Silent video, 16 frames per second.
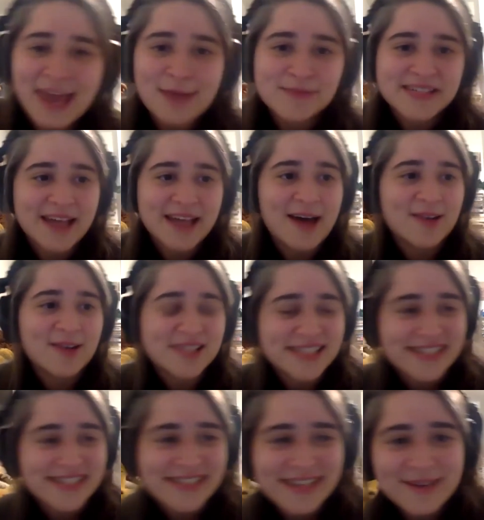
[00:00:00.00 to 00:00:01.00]
in
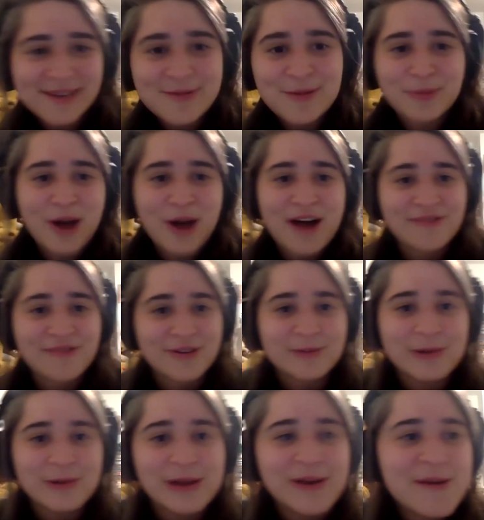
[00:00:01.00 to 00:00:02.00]
GameStop because it's going to be
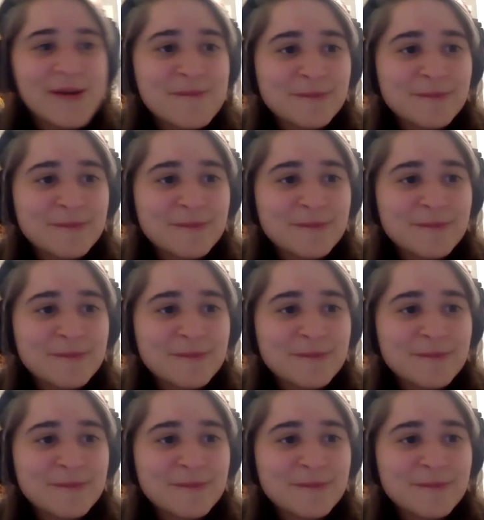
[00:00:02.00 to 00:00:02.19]
profitable.